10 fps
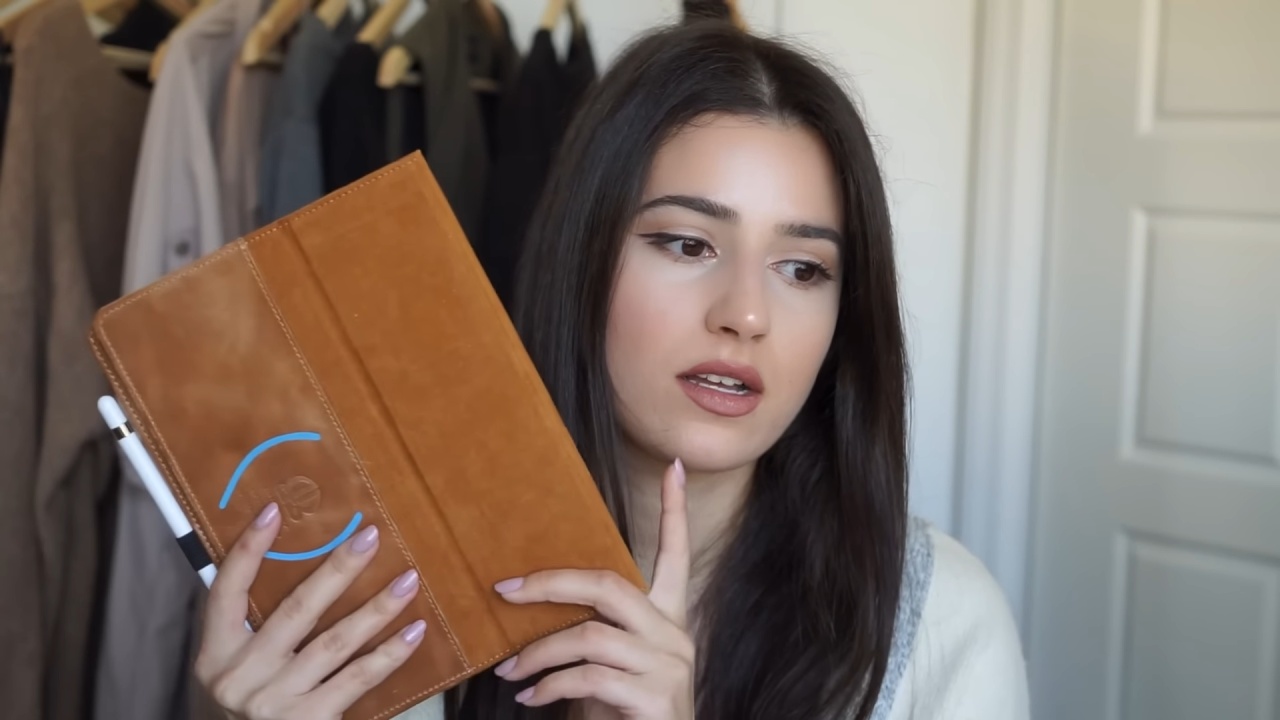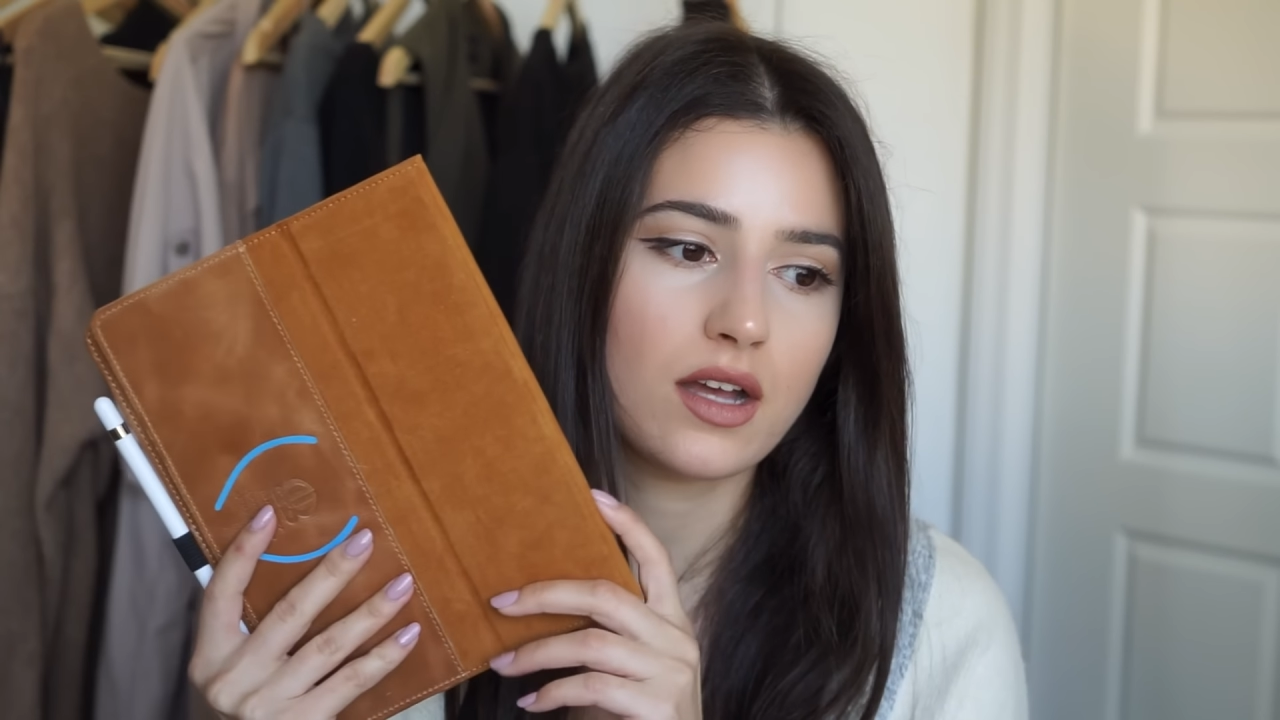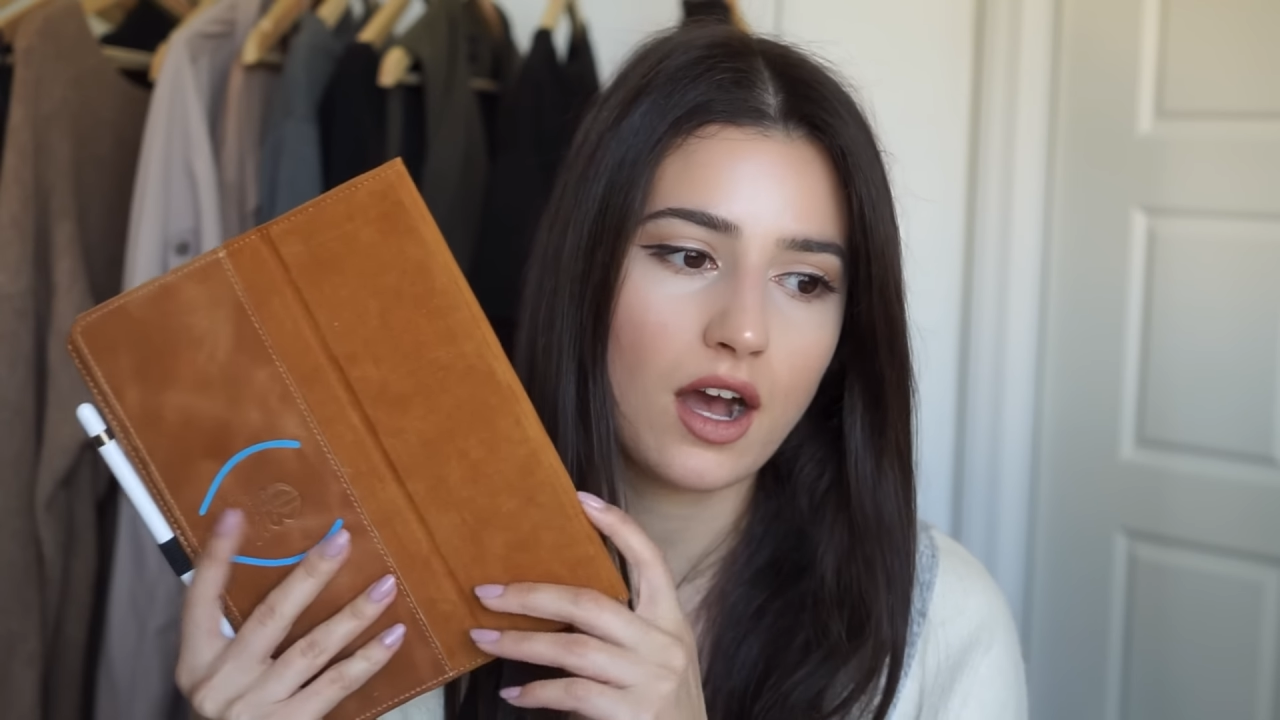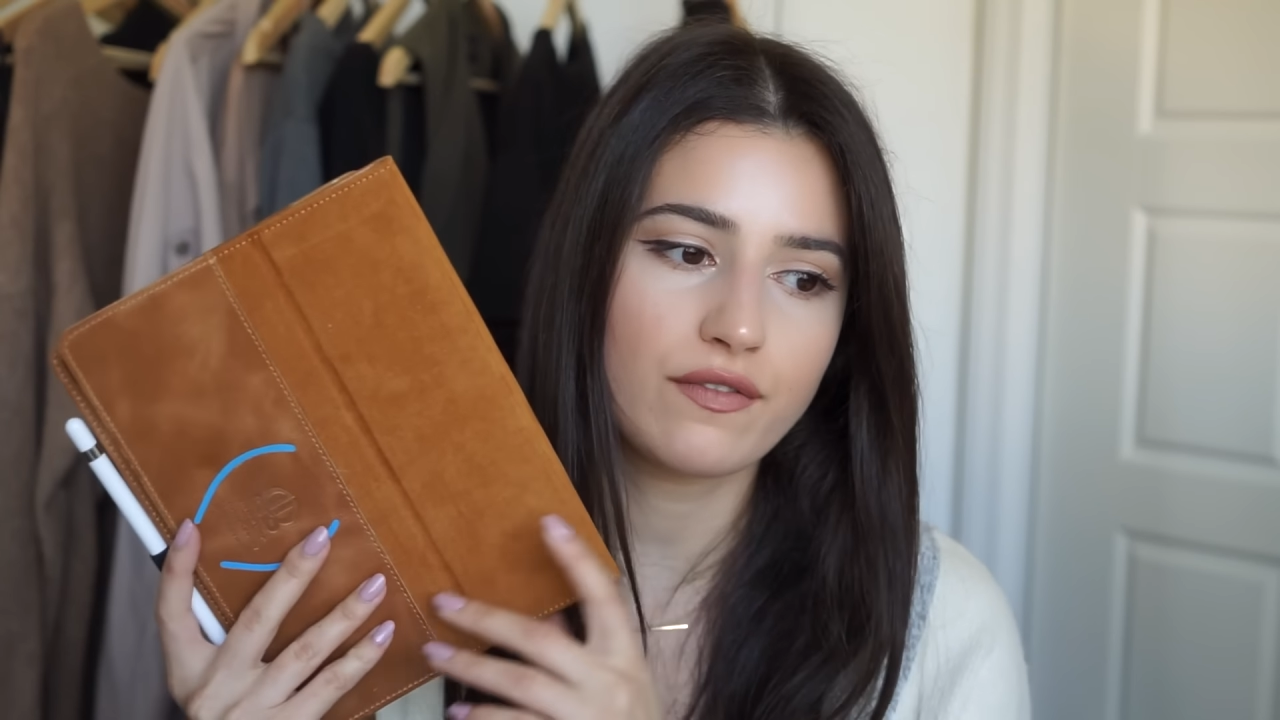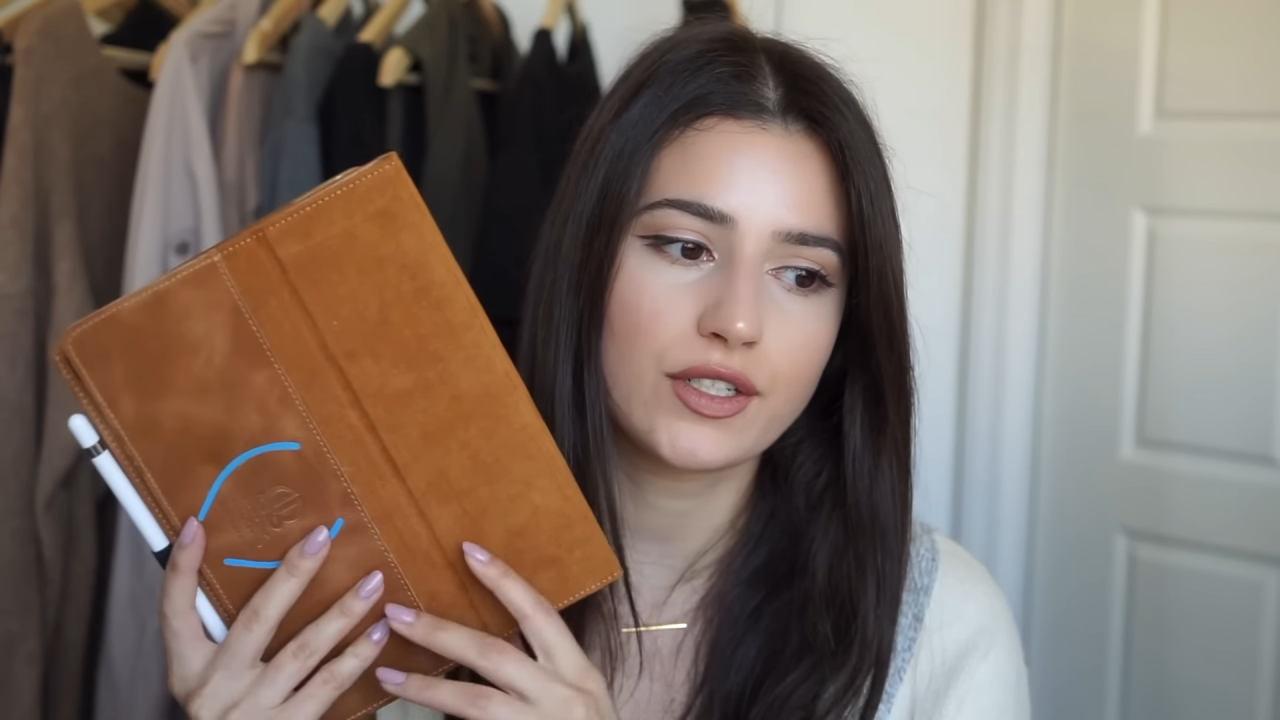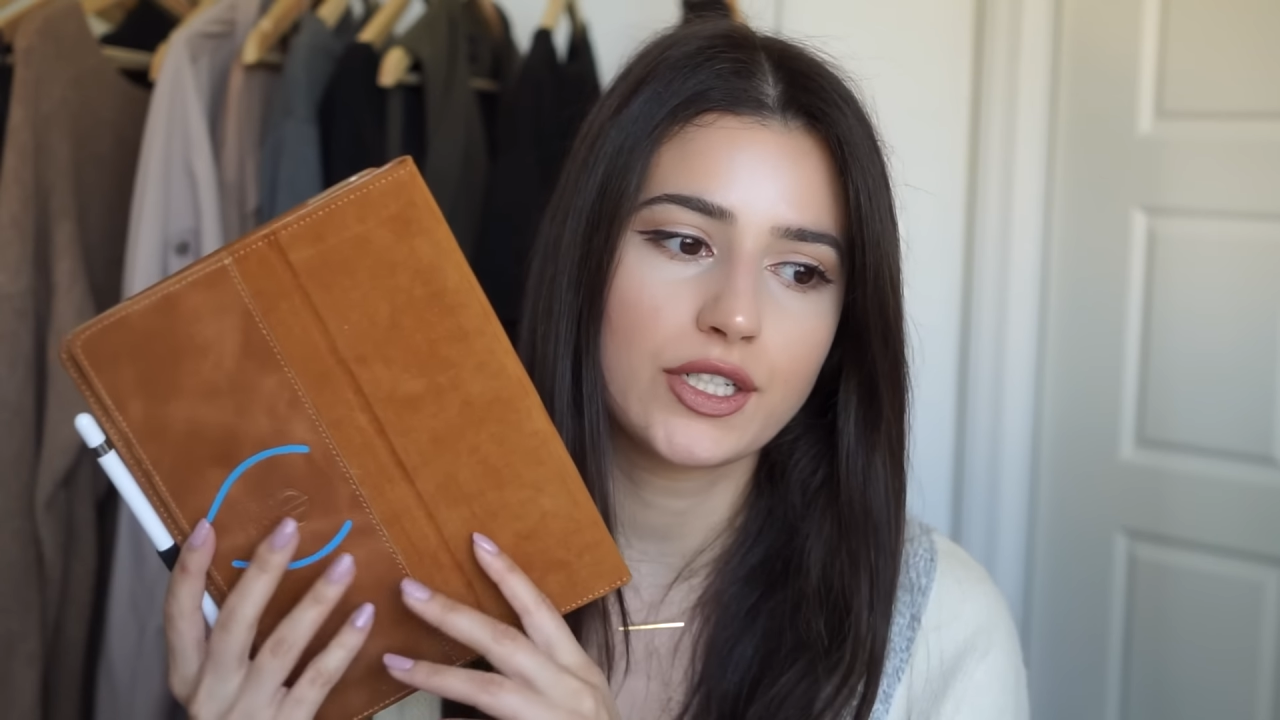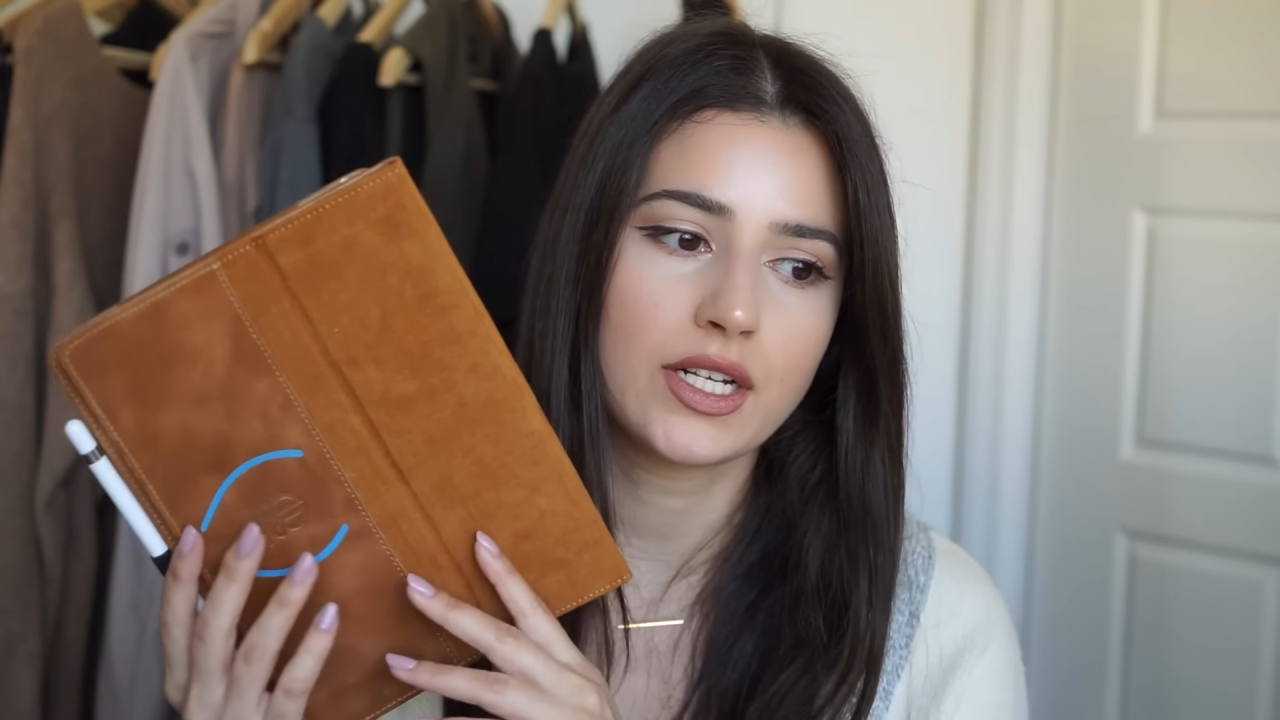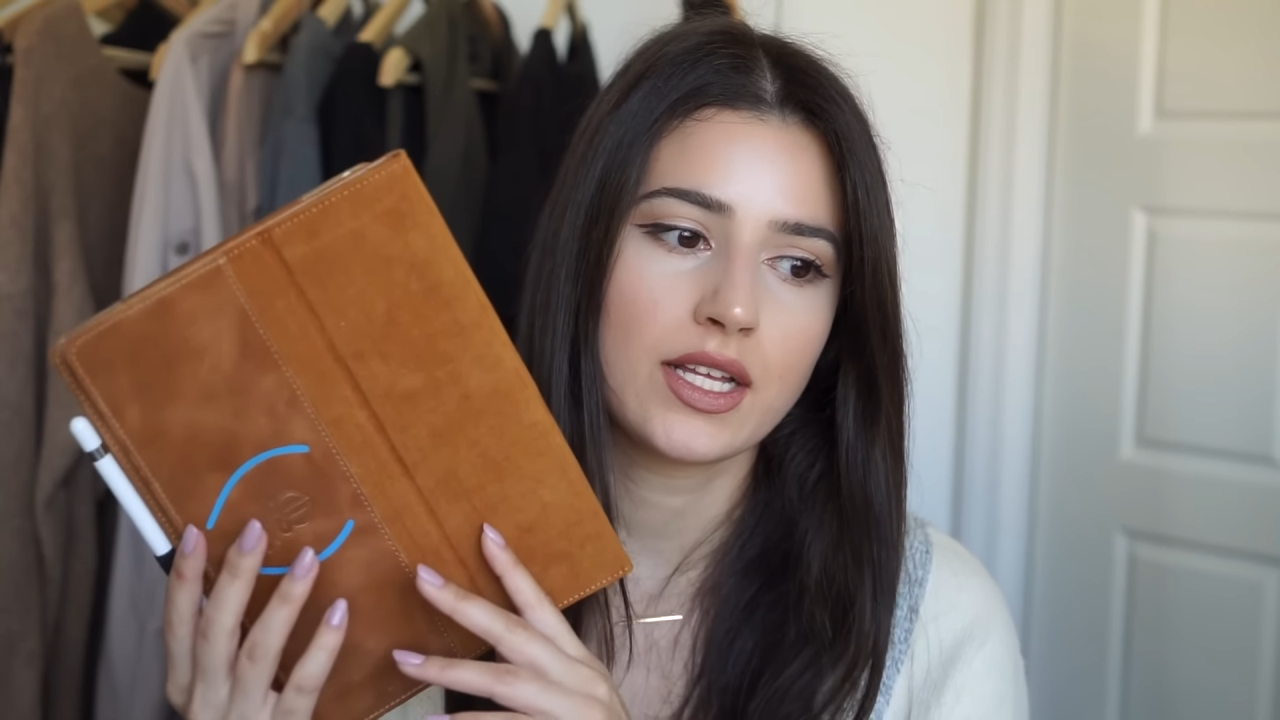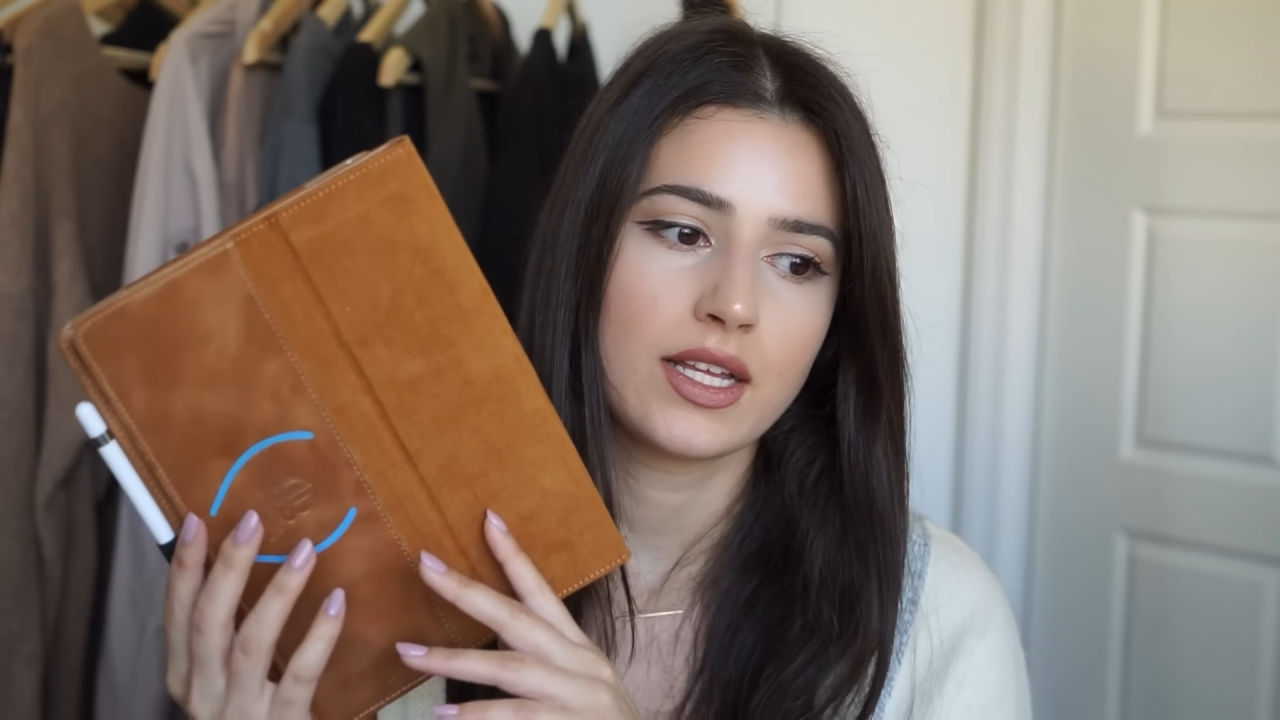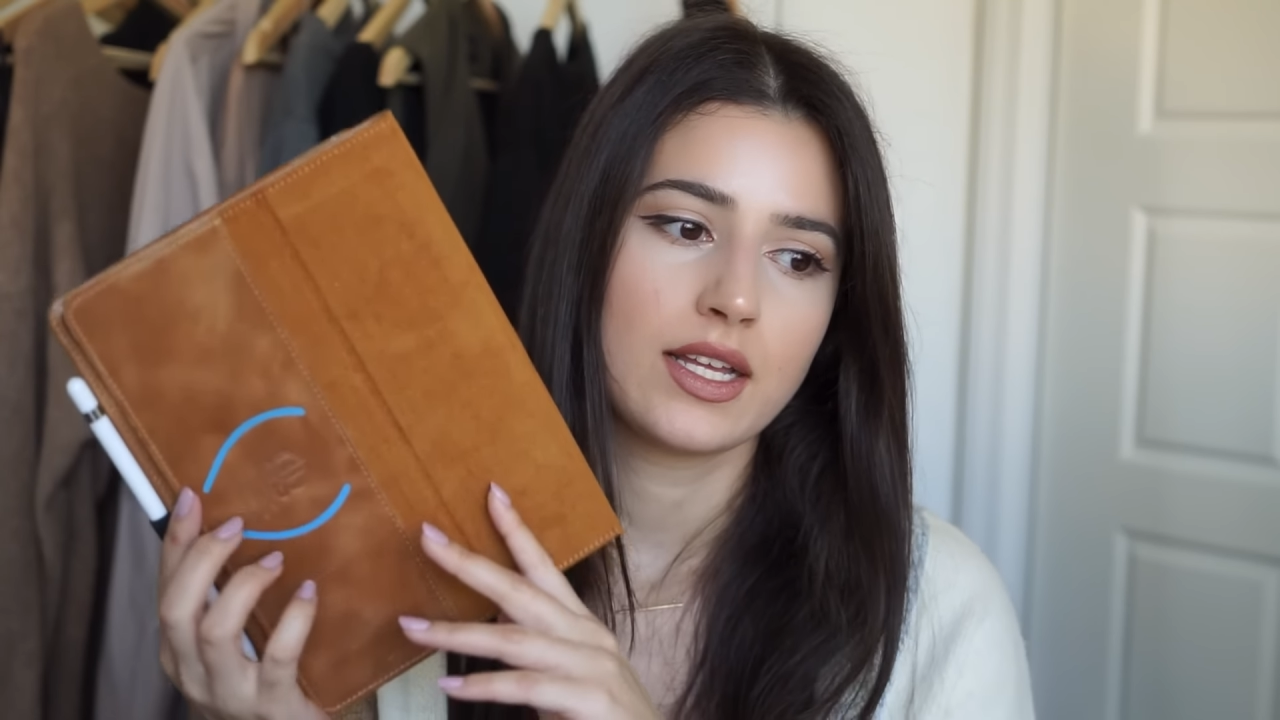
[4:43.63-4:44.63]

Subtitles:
cover,